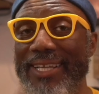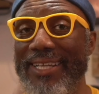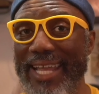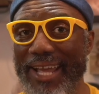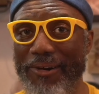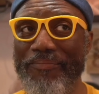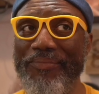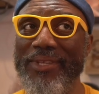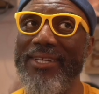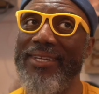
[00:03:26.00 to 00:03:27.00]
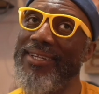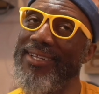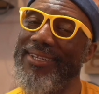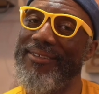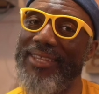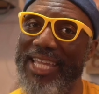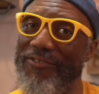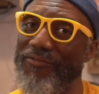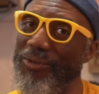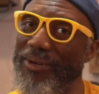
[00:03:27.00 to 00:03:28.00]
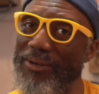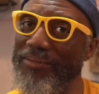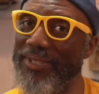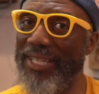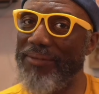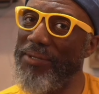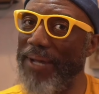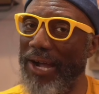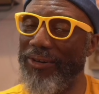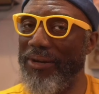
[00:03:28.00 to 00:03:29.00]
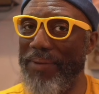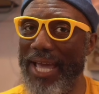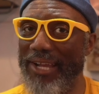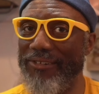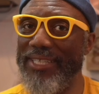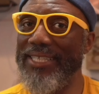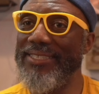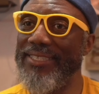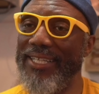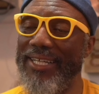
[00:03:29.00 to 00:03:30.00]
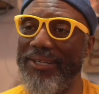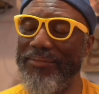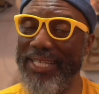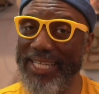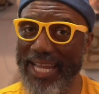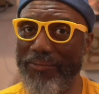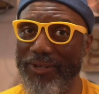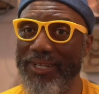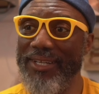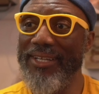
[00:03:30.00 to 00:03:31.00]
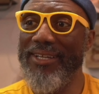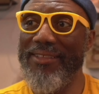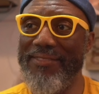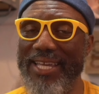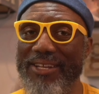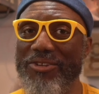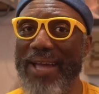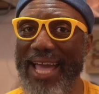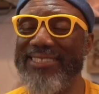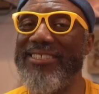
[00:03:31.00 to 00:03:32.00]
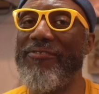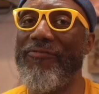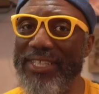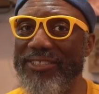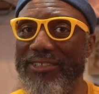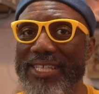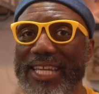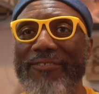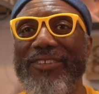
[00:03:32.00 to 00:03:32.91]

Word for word: Now, if you don't dummy power the battery, um, the camera, then you actually physically have to